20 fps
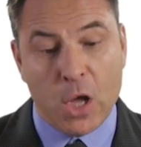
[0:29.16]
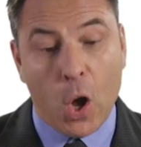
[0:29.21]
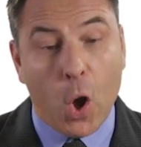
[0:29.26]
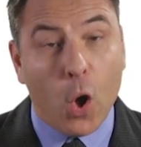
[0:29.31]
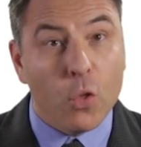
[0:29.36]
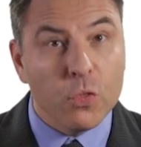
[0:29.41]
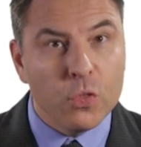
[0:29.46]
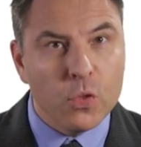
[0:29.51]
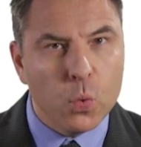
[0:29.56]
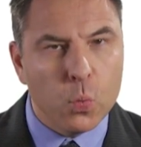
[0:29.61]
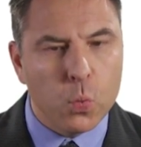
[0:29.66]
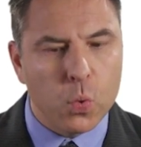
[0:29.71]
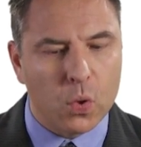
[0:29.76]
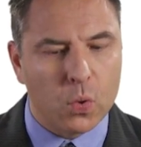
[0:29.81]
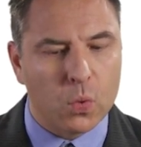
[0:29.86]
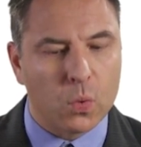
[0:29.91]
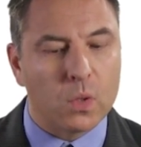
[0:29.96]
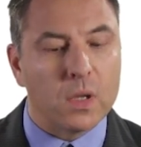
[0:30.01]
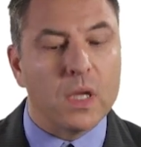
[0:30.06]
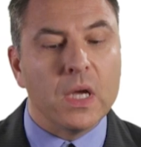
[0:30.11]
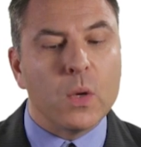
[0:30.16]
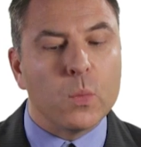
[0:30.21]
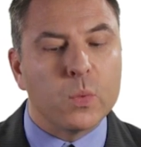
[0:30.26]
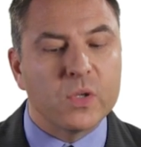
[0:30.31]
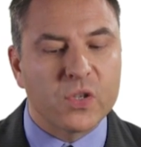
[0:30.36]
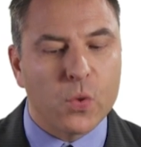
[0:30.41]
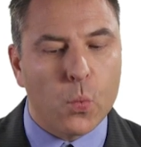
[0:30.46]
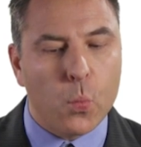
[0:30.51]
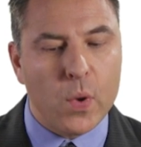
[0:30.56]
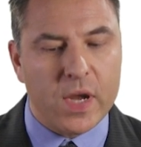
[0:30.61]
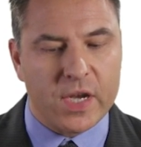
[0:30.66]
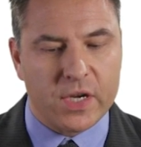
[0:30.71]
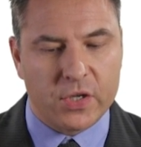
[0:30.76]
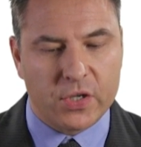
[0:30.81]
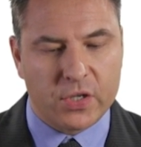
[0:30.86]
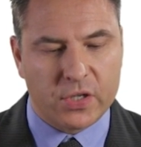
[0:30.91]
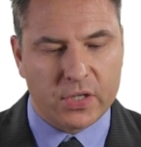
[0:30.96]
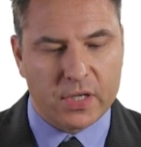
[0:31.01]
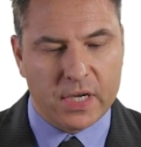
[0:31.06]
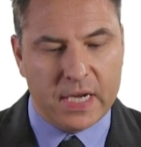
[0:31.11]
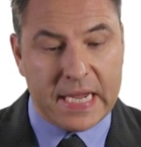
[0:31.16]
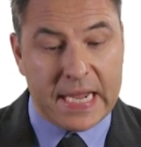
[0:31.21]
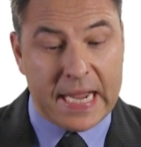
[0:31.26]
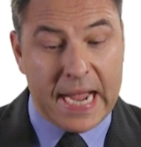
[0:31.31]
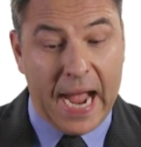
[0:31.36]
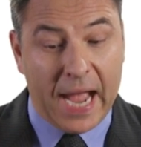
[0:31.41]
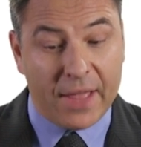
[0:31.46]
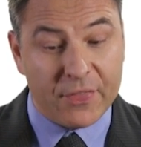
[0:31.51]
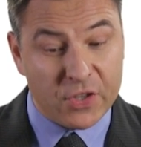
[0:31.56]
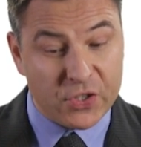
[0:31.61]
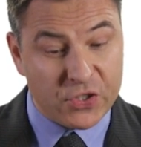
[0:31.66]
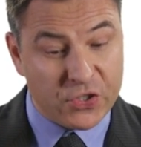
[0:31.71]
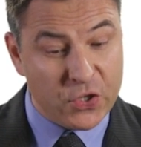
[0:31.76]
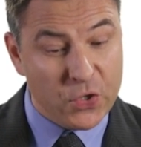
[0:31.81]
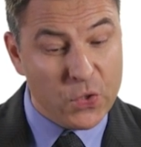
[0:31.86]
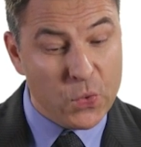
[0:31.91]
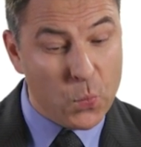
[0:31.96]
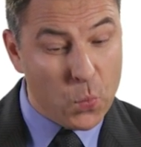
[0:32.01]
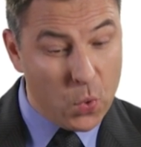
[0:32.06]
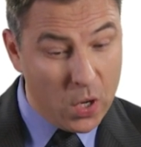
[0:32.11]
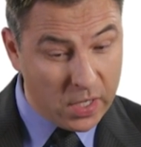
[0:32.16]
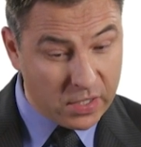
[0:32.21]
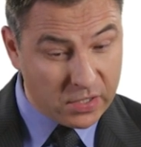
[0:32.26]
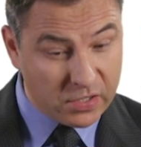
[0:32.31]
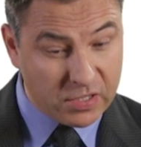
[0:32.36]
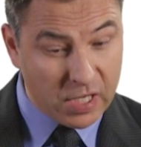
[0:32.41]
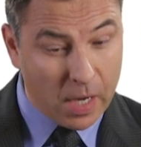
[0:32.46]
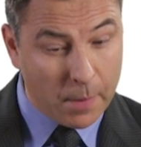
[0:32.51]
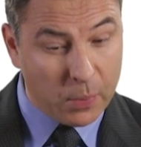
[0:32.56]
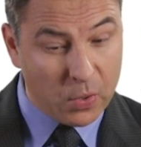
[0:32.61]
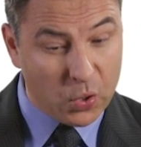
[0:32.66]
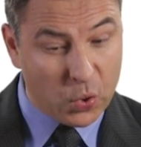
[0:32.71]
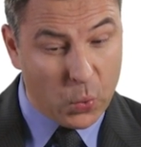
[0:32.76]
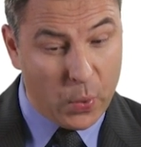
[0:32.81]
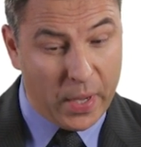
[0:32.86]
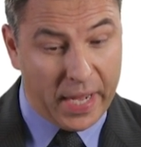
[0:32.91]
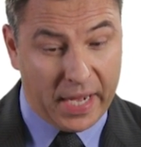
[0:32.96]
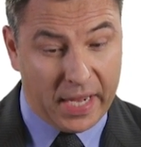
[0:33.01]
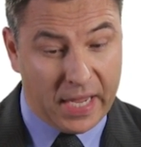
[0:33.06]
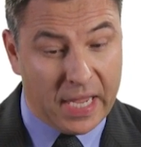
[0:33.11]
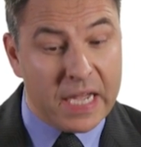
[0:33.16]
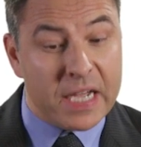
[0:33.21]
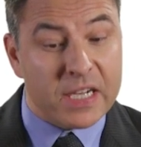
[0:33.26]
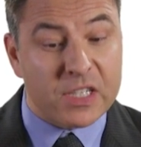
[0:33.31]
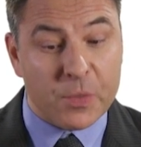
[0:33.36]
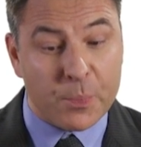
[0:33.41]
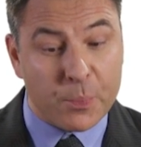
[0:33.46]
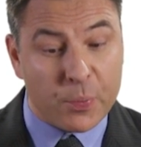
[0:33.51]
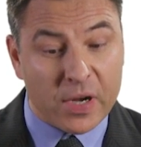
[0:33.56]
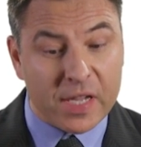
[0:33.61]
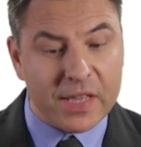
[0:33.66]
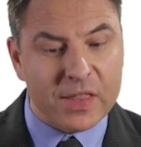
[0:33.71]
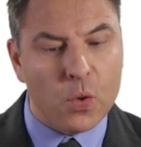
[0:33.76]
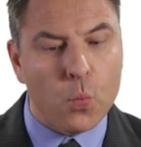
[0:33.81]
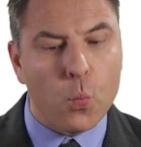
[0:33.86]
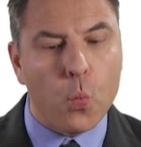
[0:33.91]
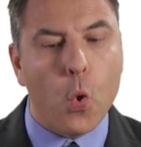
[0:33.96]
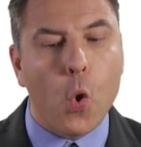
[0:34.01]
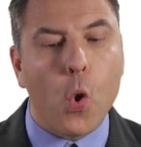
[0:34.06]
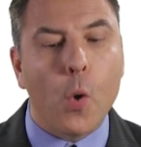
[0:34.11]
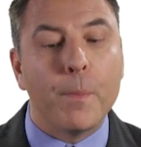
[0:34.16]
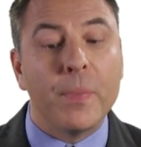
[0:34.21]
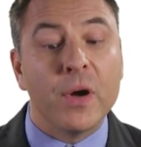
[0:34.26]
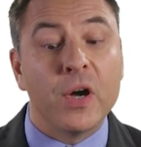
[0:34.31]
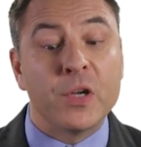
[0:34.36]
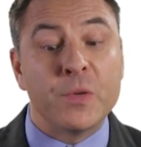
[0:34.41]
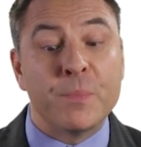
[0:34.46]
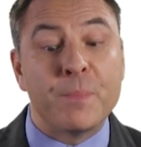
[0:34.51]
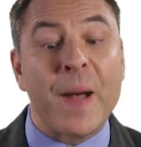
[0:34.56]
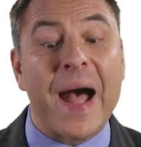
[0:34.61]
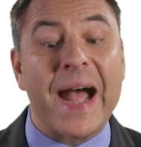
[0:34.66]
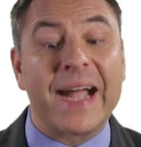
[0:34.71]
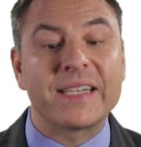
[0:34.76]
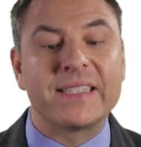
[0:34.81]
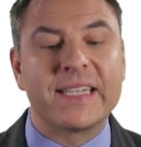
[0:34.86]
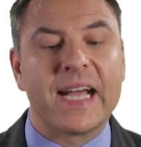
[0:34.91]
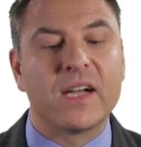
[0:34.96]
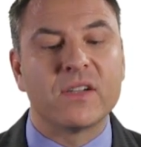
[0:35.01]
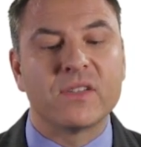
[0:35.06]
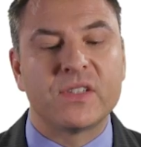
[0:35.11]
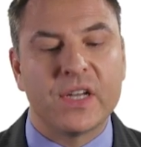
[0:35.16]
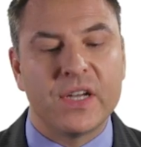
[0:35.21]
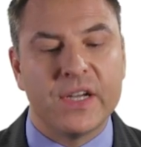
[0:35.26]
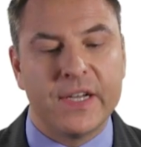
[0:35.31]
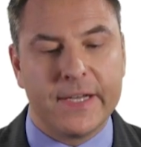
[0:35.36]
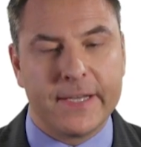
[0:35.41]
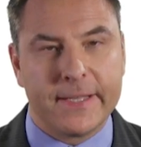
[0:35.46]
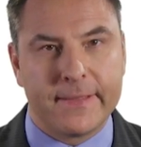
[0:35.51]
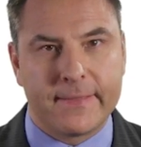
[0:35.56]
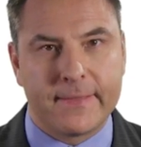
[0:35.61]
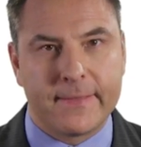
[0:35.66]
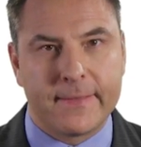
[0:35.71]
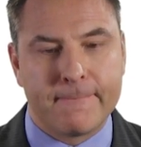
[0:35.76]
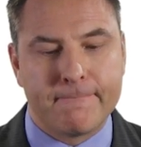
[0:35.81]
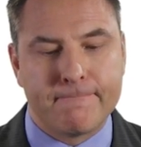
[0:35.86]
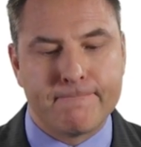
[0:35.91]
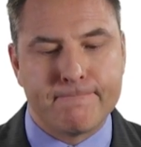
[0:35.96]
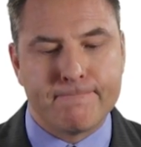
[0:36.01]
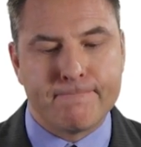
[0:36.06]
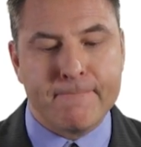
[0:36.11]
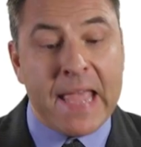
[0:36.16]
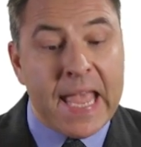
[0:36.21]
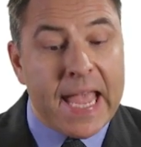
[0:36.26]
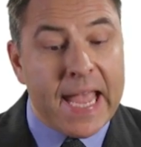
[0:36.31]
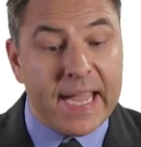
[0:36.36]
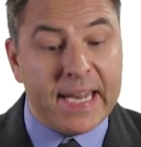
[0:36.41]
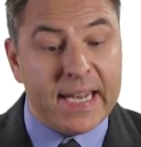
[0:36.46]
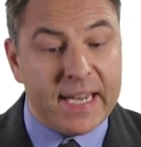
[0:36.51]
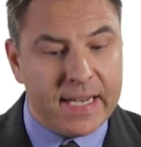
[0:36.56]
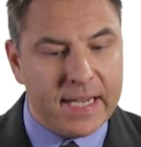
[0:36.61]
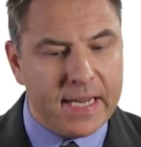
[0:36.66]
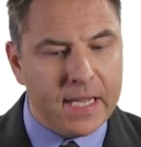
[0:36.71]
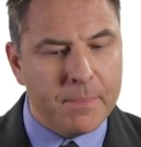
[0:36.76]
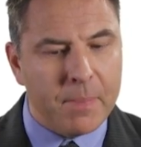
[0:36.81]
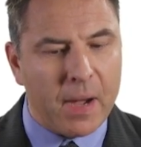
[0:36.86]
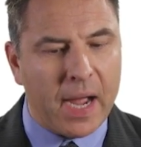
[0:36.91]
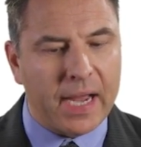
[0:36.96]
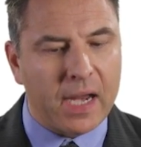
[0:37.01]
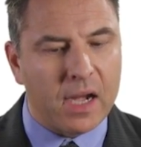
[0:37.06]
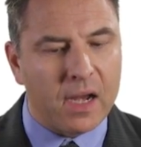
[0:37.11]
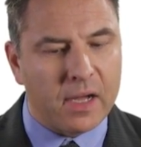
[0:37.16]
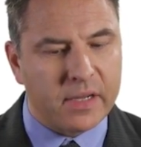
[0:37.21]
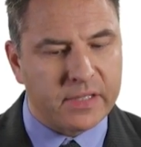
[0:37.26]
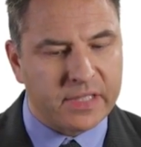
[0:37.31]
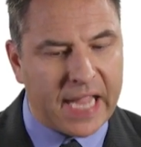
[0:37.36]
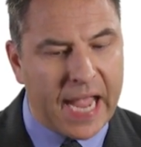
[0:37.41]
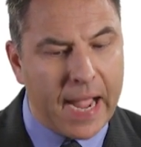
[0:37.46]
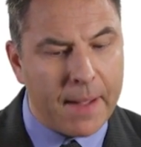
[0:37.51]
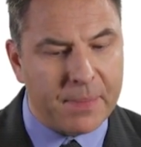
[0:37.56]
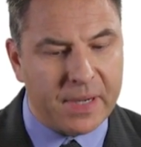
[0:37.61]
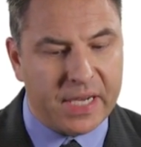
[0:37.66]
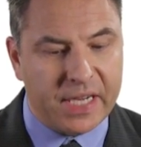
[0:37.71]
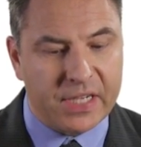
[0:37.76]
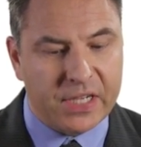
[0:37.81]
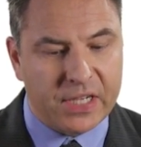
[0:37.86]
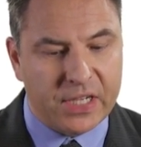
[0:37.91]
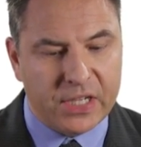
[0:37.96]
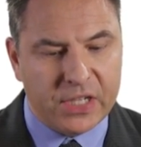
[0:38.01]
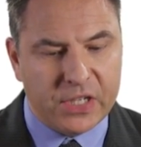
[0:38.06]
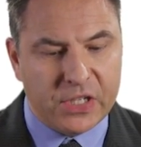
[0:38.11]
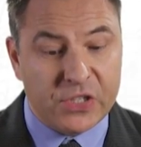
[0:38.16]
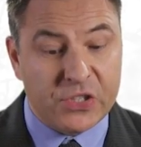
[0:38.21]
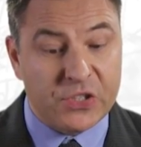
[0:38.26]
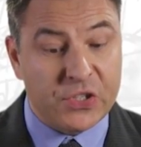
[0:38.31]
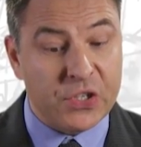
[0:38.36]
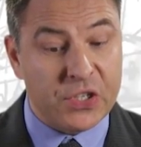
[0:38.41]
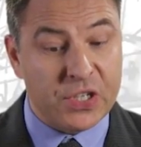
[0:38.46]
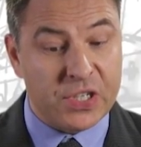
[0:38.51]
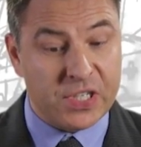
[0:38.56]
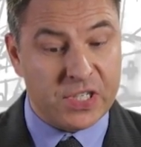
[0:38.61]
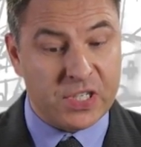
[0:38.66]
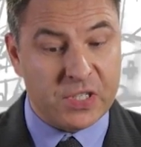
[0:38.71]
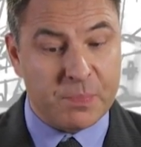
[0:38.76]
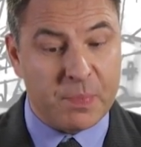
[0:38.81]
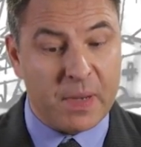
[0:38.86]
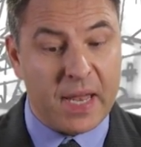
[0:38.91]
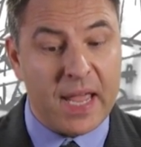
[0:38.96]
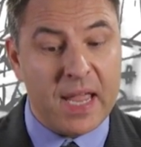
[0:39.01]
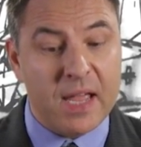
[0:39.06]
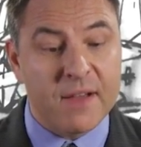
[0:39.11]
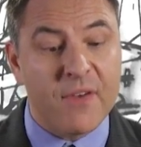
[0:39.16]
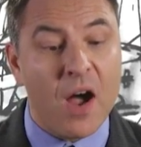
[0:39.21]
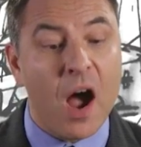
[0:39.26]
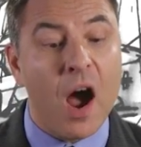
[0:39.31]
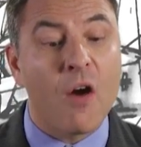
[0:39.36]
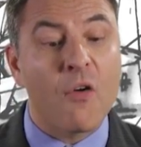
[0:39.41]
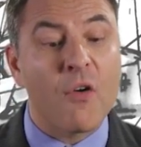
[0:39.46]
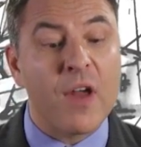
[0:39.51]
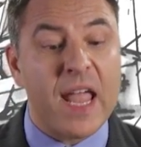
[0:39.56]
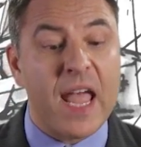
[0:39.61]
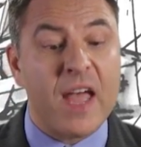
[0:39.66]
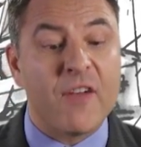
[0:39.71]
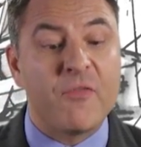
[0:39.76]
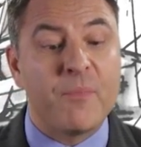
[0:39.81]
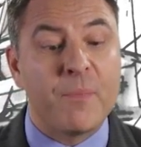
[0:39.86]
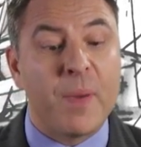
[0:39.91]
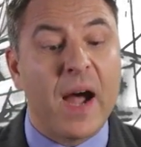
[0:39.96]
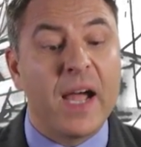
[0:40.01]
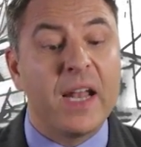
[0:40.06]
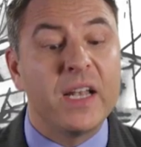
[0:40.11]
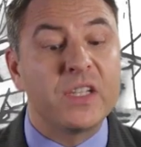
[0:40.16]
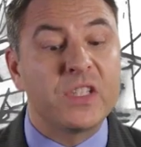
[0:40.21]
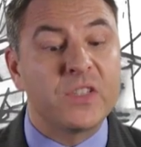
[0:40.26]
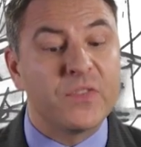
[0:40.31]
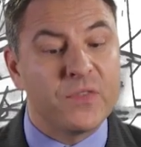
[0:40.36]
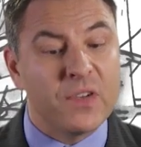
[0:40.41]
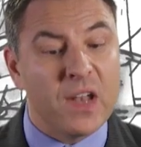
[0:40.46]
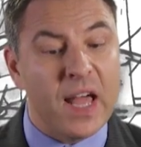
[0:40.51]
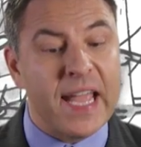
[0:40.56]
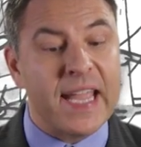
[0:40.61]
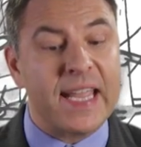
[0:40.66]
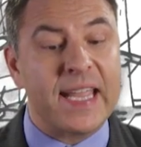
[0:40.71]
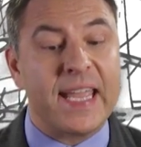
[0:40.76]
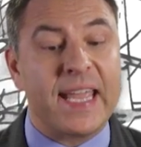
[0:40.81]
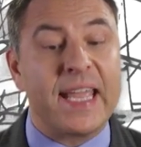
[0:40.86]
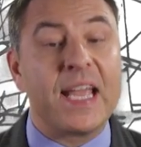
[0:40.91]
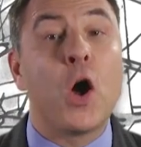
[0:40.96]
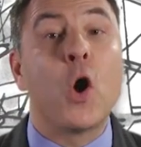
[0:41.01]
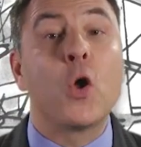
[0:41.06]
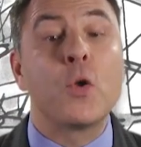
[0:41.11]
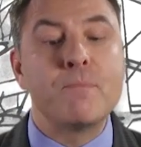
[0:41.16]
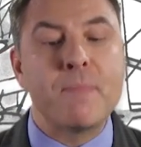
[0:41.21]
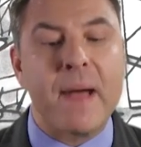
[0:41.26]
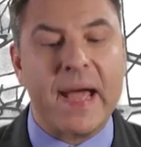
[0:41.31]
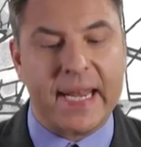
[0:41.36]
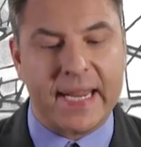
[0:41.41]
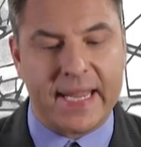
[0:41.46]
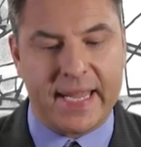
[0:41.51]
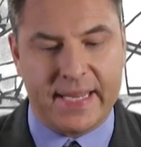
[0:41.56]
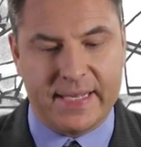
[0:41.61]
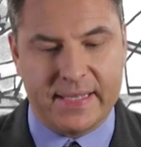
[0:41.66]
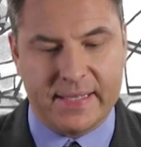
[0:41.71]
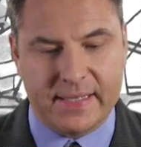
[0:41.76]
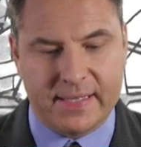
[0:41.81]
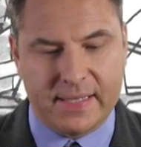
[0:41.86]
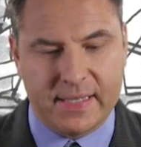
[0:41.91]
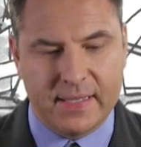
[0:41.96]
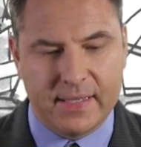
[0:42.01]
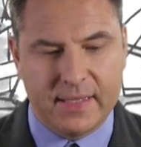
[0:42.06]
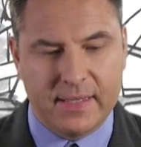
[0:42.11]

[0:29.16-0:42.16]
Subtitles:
On the wall was a winch, and the two worked double quick to bring the warbird back down to earth. In a nearby glass cabinet stood a display of RAF pilots' flying gear on mannequins.